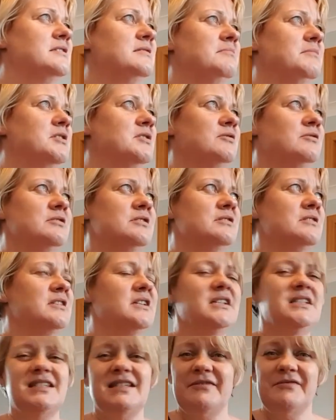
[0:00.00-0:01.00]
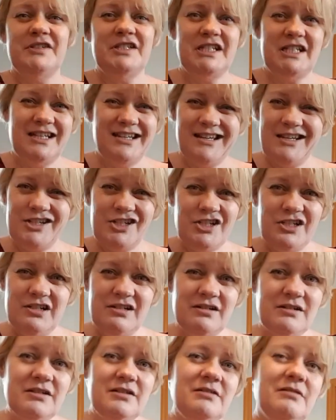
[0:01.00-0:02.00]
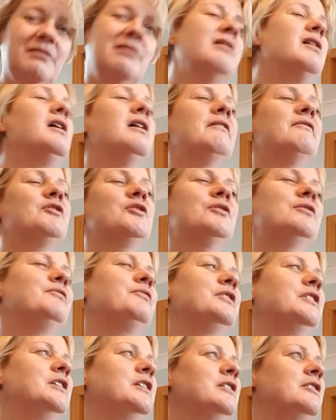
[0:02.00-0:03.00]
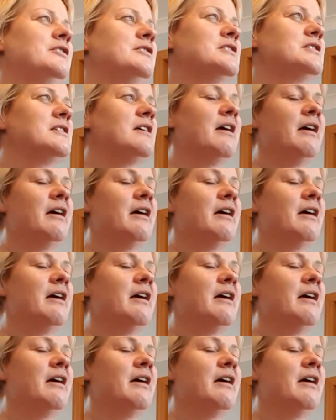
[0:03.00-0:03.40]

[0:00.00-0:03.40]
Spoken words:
My daughter's like 17 this year, so I've known her for years.